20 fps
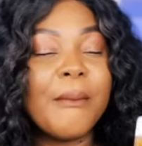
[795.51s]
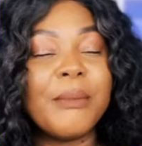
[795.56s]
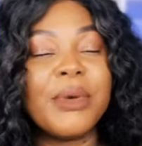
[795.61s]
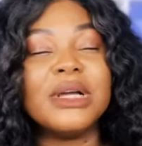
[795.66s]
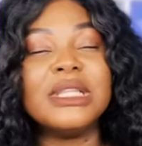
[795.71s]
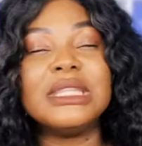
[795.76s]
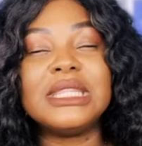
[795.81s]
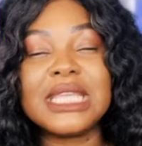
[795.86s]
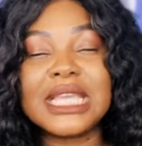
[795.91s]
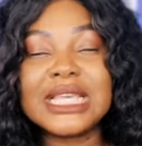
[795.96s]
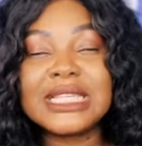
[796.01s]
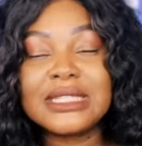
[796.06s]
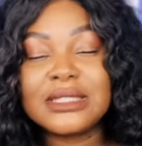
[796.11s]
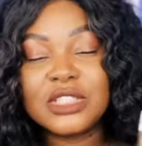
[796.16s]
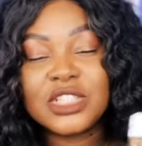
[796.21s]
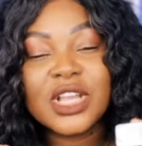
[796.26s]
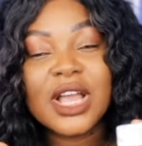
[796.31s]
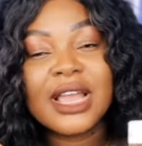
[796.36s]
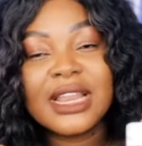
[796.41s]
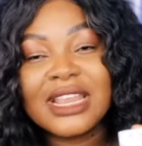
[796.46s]
But this
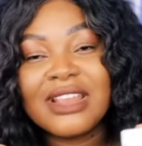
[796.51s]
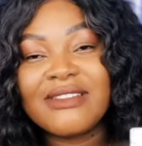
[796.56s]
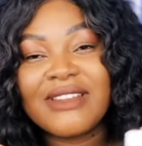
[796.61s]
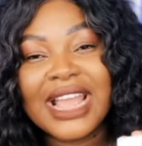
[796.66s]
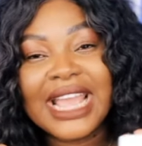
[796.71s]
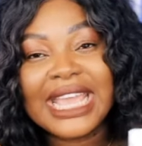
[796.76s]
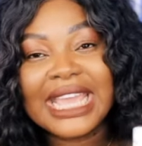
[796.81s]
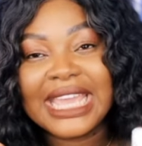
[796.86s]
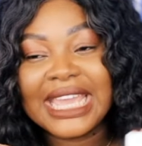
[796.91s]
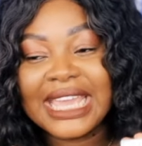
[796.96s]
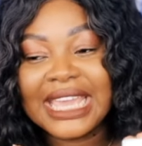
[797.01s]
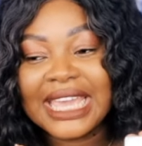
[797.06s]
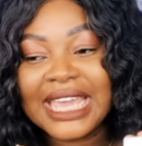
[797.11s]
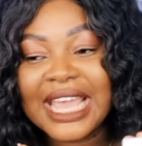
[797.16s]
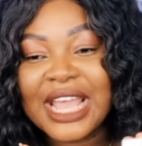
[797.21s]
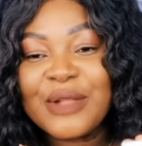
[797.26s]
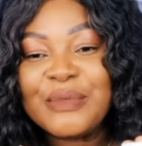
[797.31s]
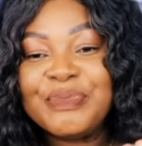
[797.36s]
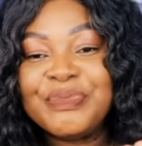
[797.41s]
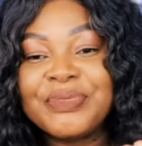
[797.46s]
JanY right
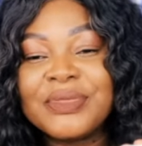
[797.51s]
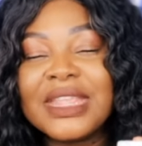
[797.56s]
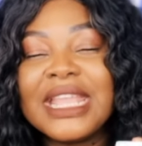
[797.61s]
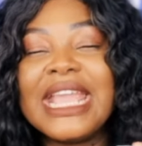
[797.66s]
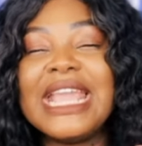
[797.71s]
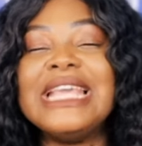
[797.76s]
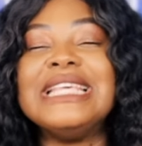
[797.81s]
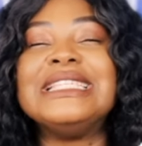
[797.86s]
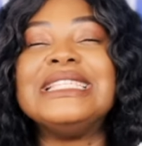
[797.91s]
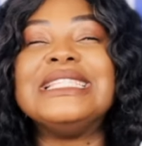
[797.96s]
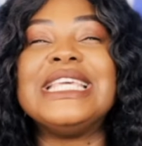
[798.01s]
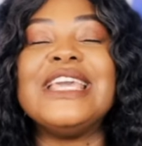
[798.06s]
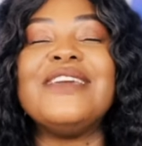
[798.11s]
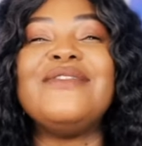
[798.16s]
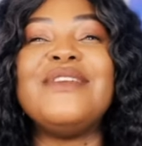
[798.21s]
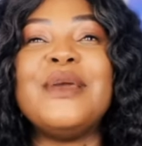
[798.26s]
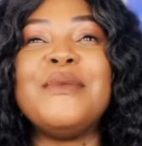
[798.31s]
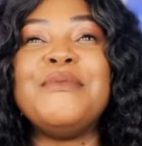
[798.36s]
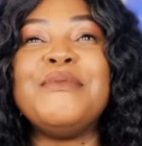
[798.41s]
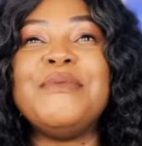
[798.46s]
here is
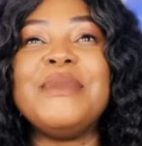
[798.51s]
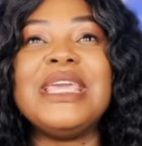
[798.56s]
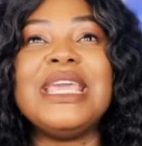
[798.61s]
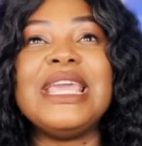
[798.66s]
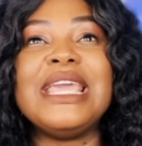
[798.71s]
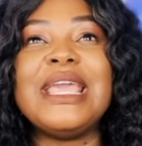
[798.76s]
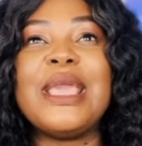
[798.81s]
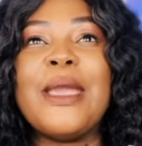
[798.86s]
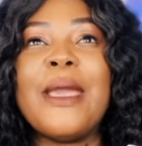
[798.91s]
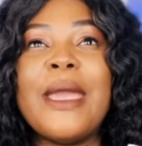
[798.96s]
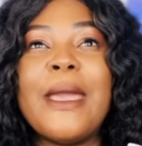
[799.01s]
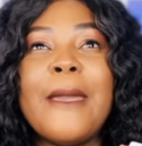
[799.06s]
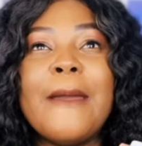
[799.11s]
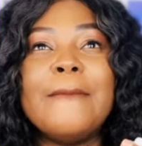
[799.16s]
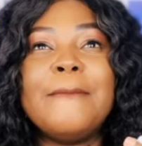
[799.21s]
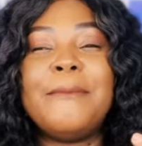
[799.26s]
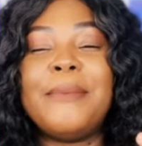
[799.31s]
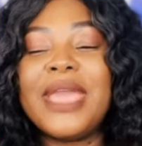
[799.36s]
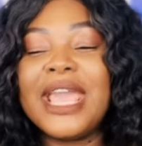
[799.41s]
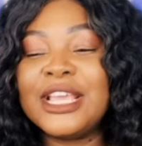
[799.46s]
giving me
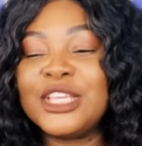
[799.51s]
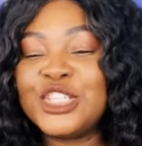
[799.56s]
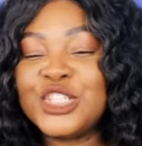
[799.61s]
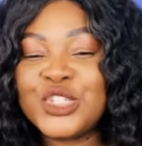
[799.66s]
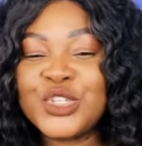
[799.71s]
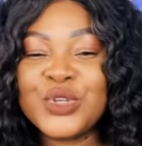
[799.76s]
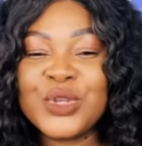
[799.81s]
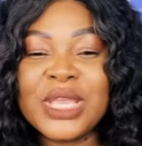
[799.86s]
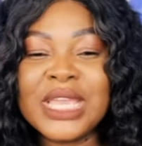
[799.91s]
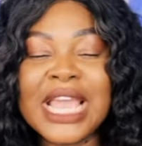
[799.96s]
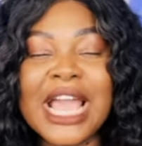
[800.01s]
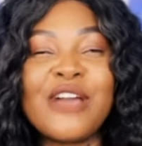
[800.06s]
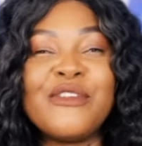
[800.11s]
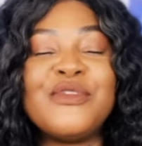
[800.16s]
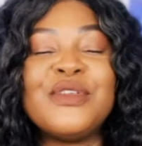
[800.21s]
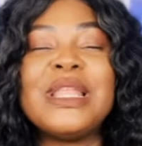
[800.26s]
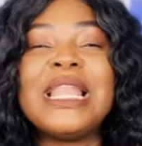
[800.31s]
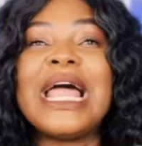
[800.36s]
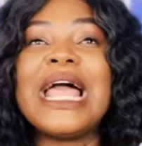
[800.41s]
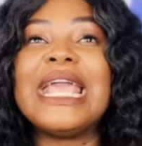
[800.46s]
pastry. I
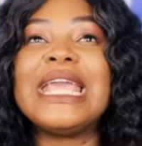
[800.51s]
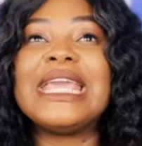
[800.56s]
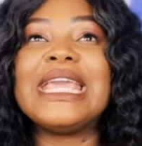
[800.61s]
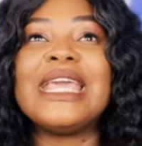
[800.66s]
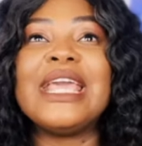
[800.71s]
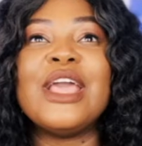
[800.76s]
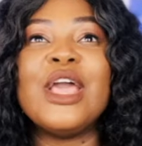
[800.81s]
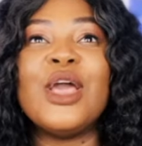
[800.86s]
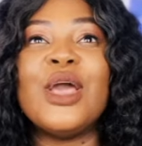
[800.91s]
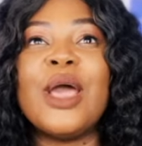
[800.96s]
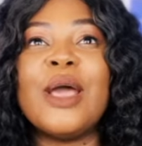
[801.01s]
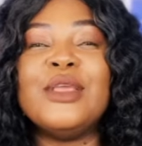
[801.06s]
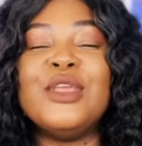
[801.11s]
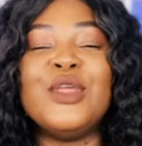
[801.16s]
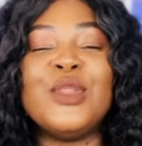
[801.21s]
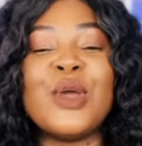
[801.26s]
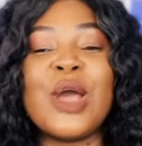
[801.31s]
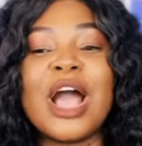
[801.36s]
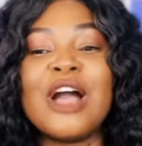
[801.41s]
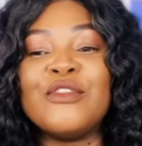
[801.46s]
feel like,
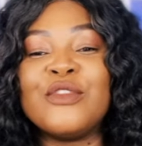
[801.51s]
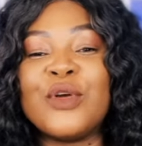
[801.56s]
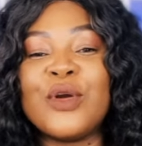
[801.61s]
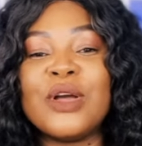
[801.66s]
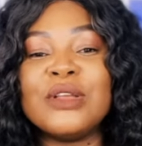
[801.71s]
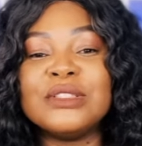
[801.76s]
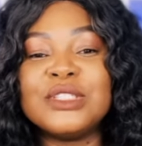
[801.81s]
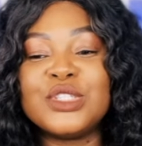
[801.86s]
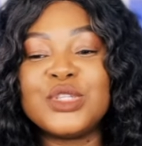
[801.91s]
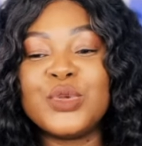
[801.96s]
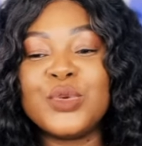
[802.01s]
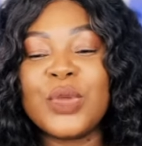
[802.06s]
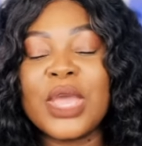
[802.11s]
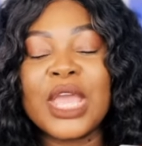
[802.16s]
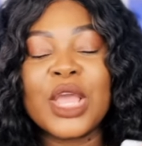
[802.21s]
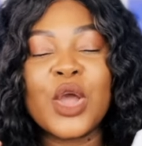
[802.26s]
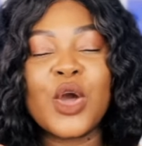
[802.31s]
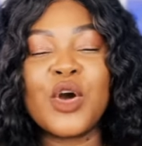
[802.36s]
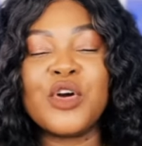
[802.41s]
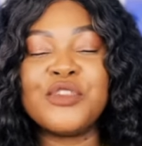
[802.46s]
you know, I've gone to
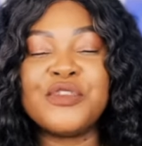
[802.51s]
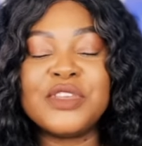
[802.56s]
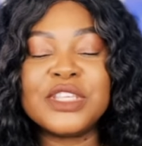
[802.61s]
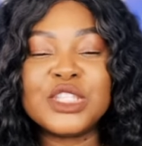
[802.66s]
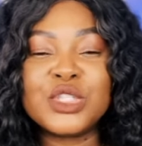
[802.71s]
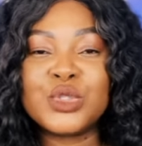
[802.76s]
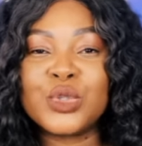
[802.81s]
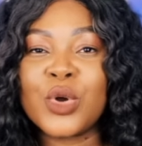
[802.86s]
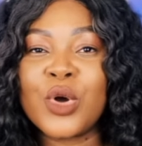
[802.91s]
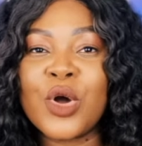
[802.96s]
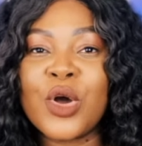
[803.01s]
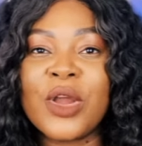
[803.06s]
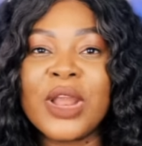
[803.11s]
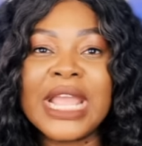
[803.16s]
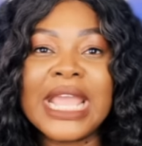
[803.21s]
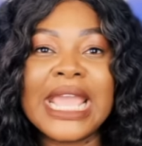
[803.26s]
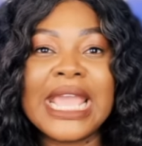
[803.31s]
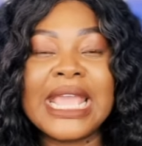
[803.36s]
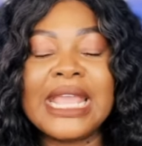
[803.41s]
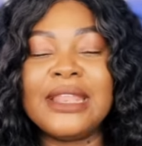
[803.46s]
a coffee store
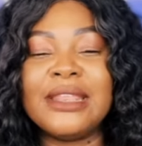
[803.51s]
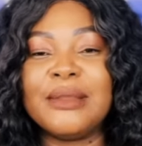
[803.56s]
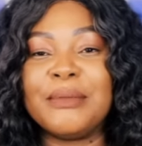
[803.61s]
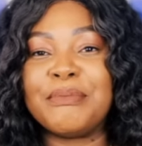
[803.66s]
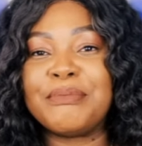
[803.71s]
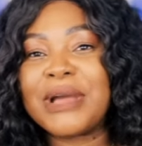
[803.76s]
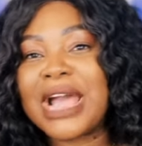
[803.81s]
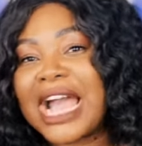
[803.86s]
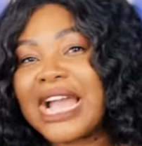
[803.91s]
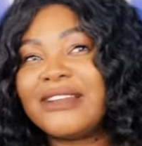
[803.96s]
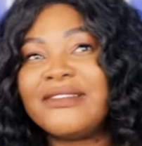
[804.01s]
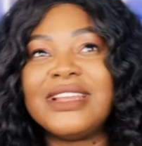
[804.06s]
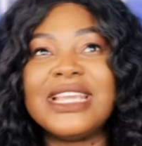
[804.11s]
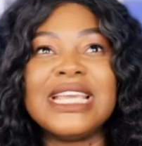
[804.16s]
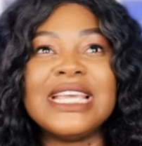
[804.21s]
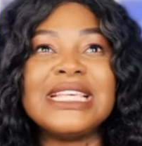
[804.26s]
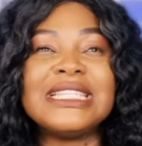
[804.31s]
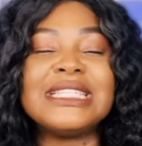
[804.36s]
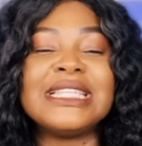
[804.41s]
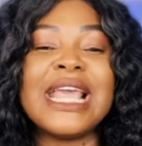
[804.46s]
in
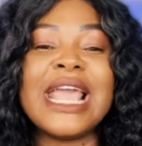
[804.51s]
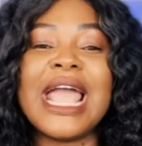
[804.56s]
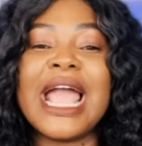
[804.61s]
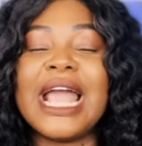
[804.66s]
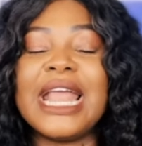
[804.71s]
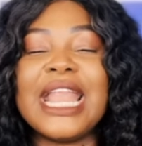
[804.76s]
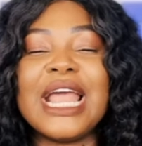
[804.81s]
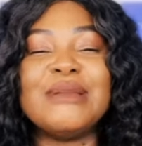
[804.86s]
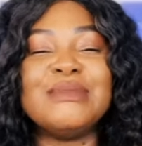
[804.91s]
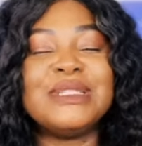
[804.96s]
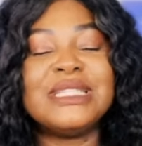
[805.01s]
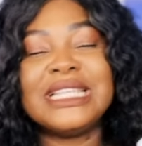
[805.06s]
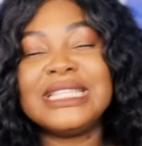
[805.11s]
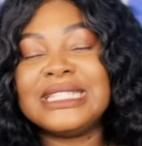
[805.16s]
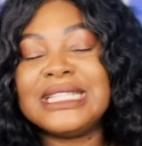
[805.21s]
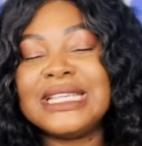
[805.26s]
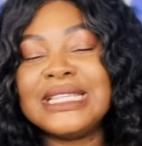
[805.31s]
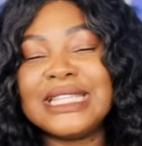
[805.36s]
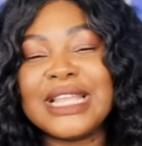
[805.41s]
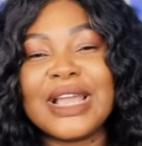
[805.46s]
Paris and I'm
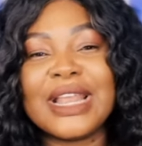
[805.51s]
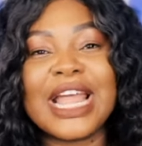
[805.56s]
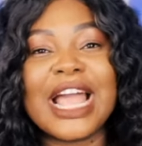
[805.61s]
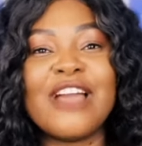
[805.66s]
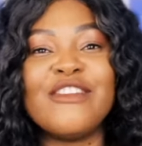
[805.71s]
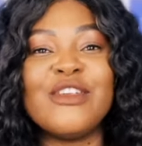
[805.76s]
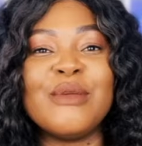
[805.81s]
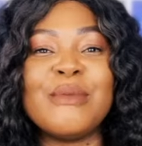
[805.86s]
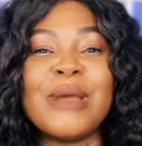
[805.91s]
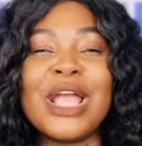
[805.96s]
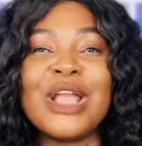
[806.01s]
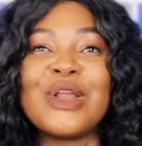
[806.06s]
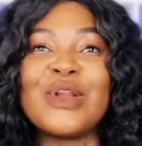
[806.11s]
sitting down having my